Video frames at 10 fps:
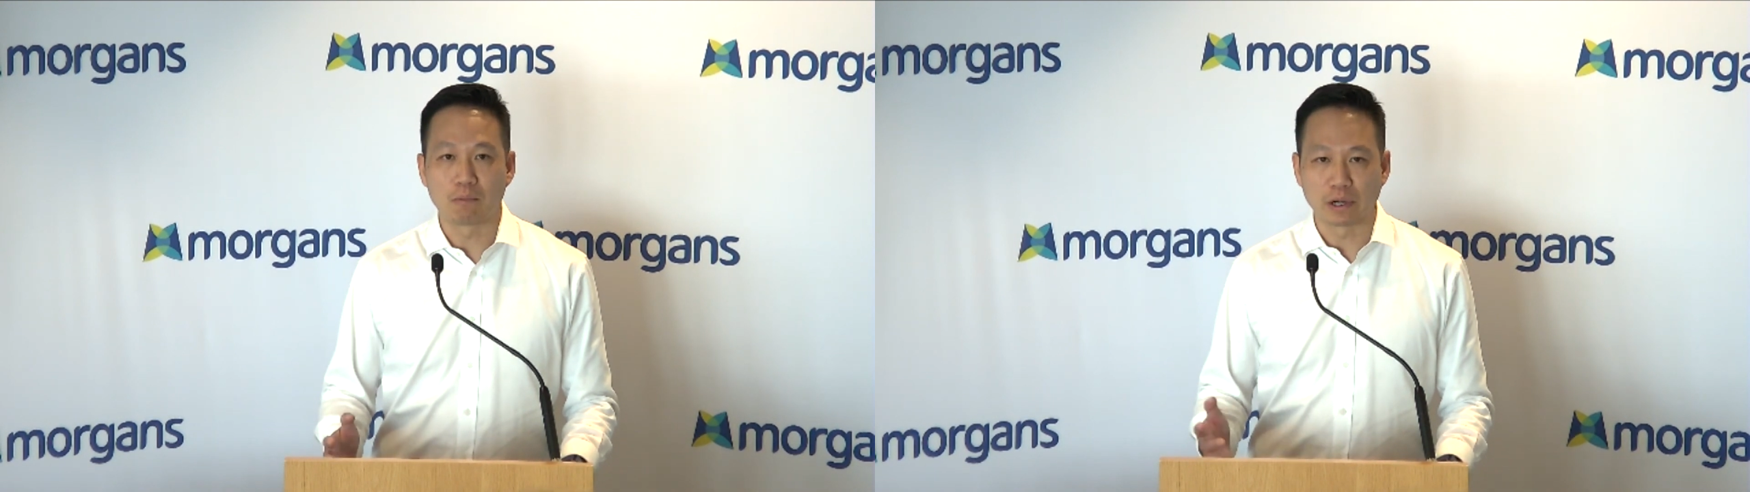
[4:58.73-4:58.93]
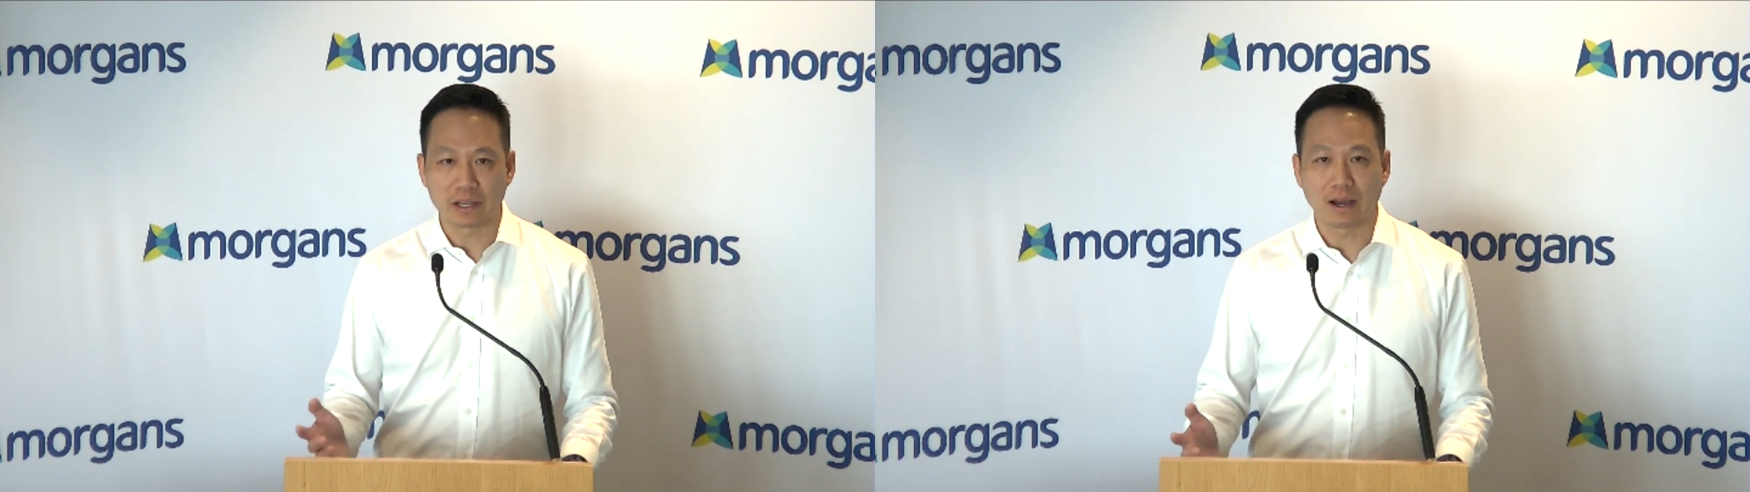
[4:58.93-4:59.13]

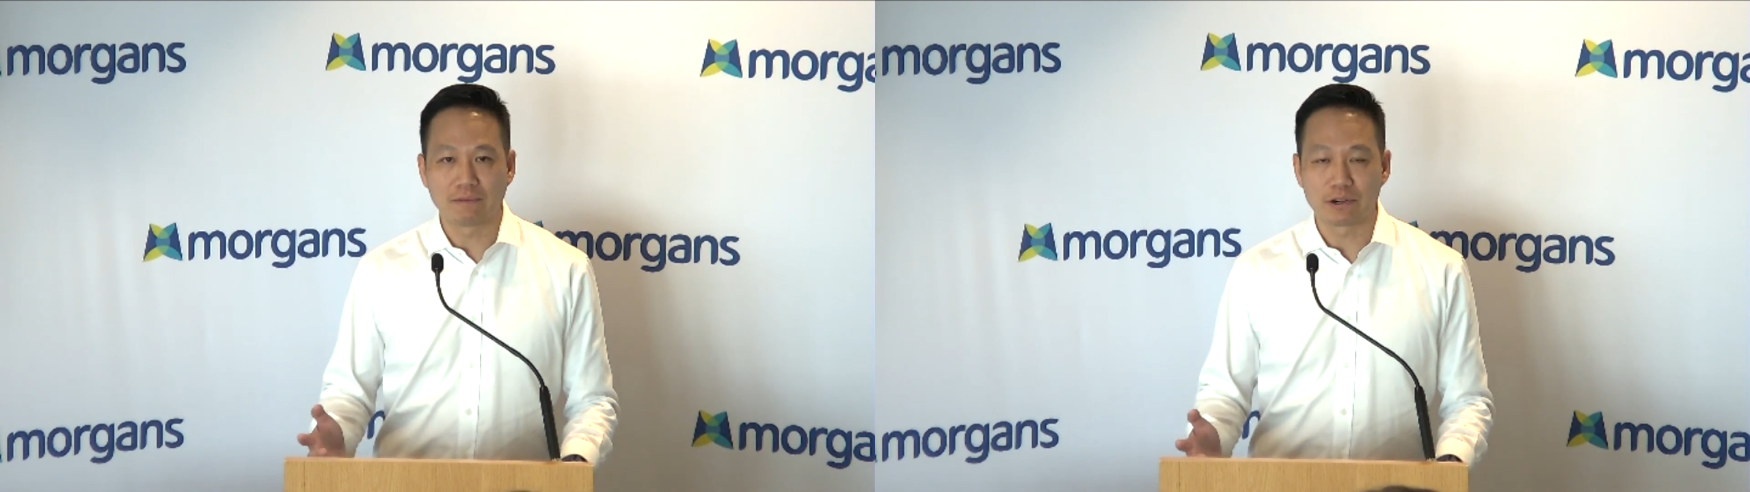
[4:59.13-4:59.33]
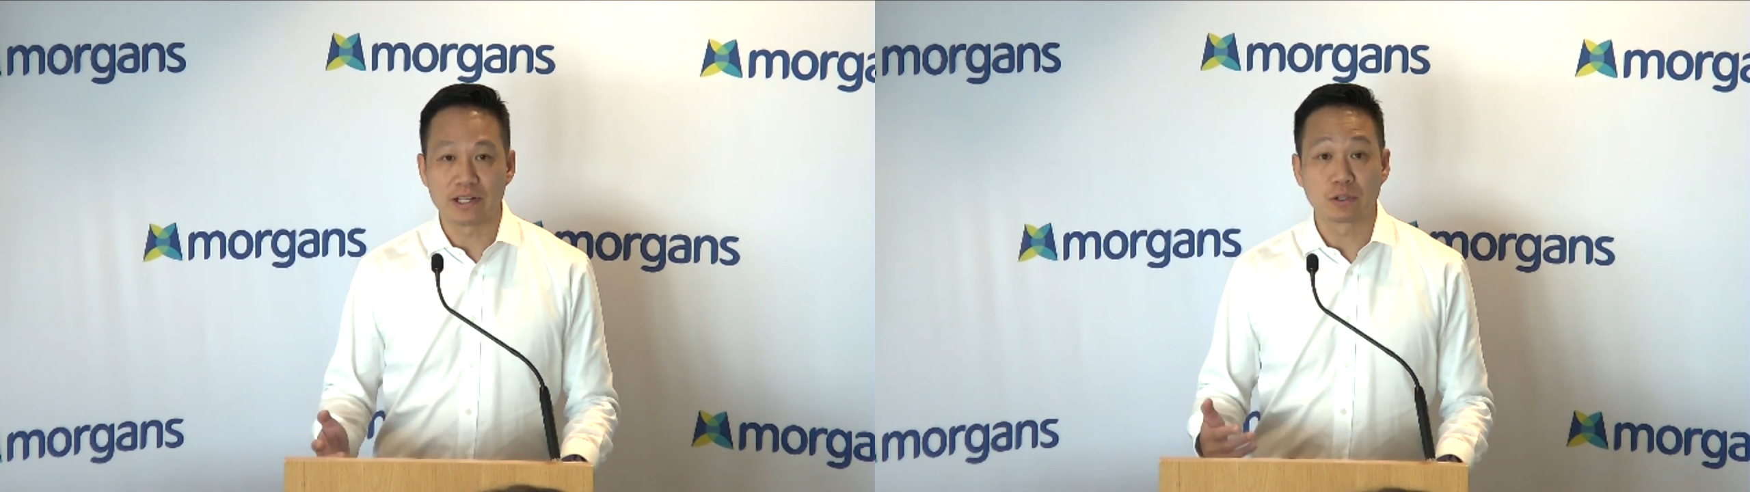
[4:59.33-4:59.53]

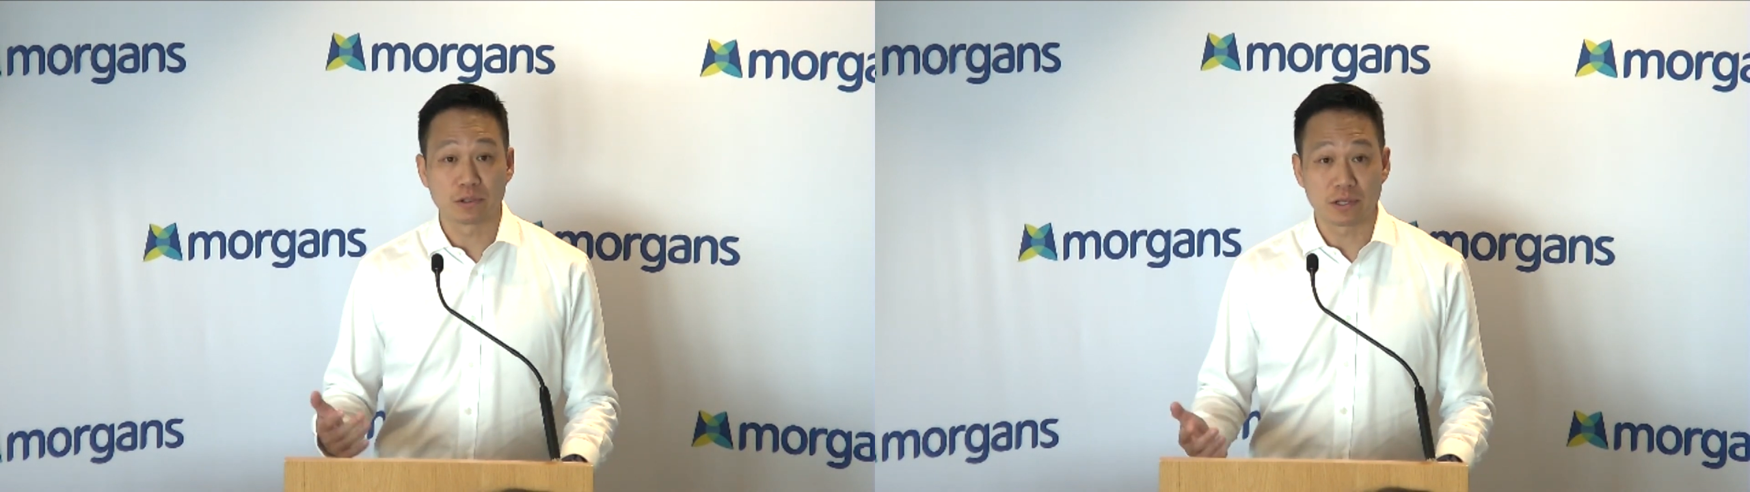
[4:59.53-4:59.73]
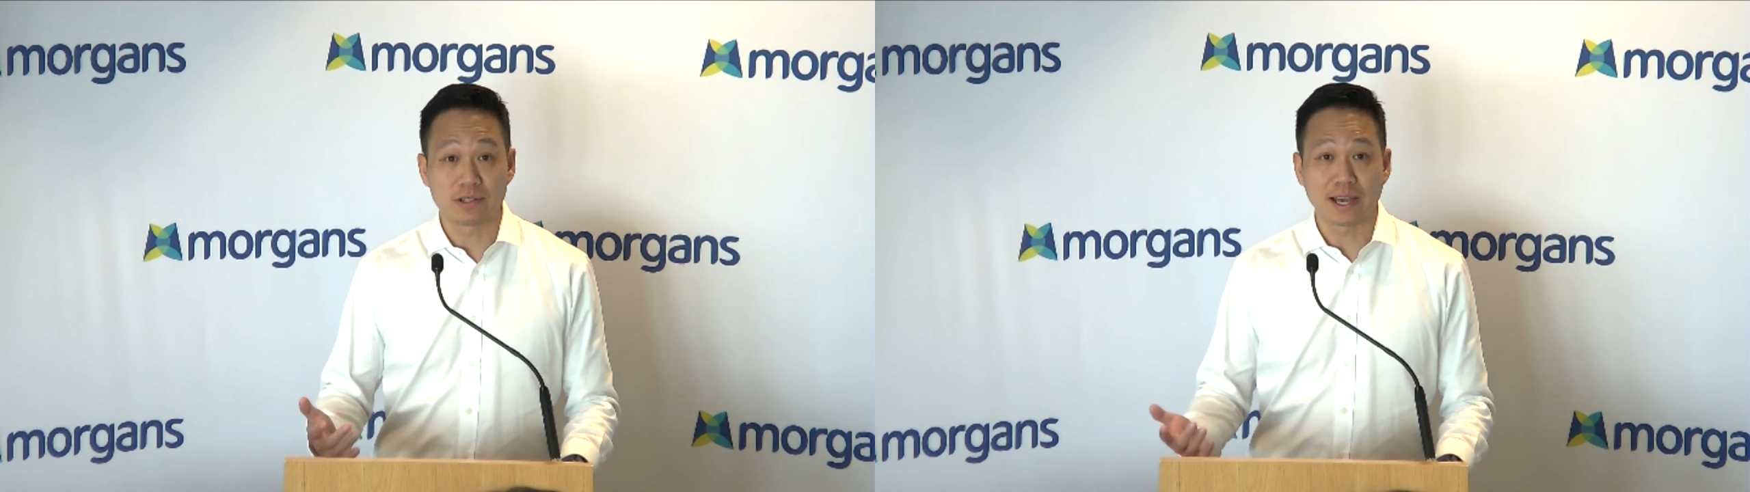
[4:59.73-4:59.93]
recovery is
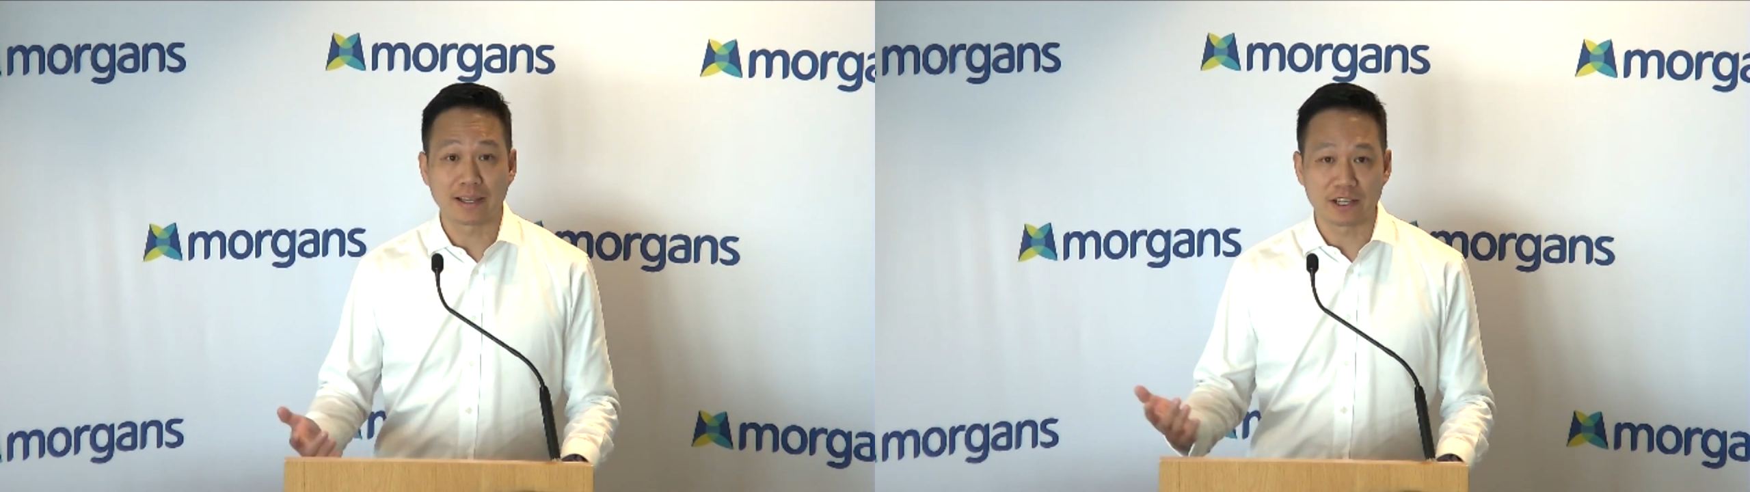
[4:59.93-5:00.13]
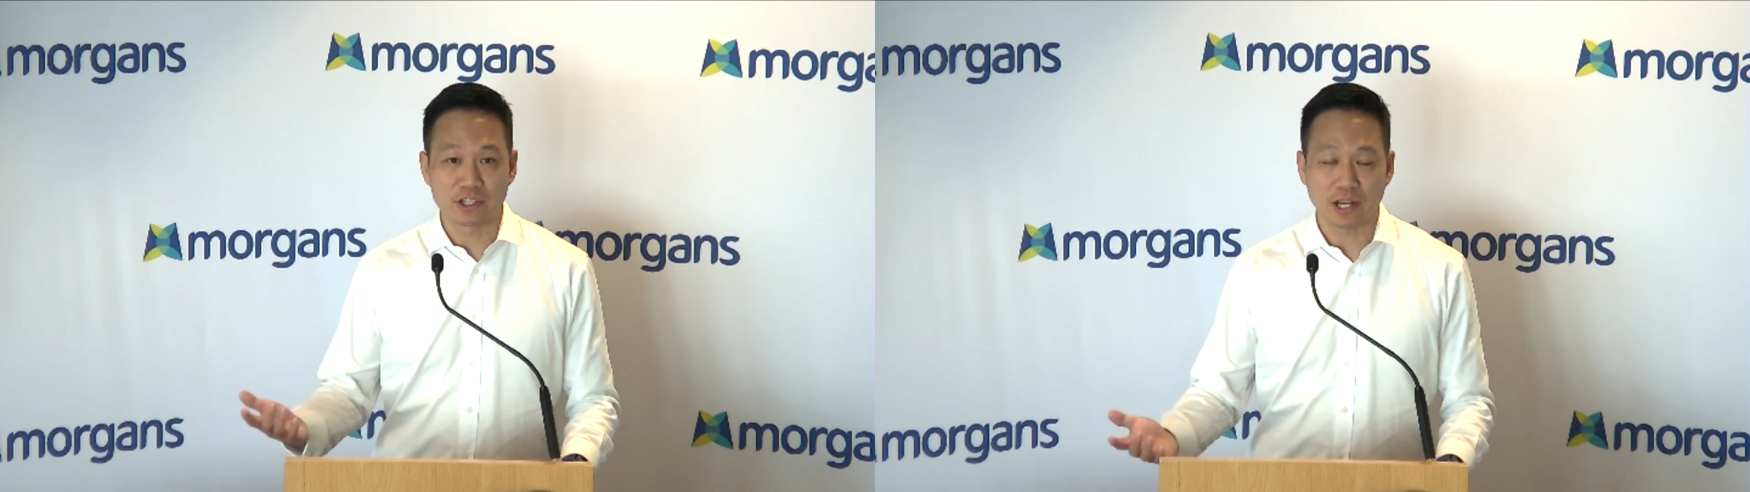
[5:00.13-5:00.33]
also
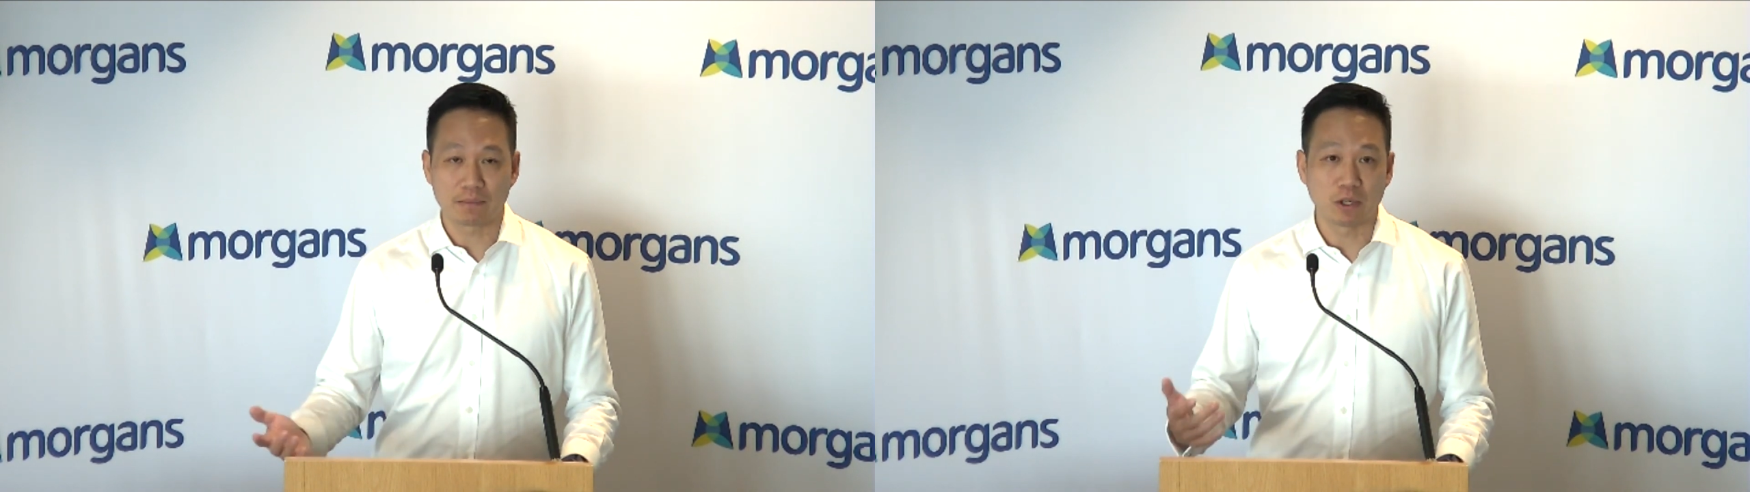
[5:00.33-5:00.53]
taking shape,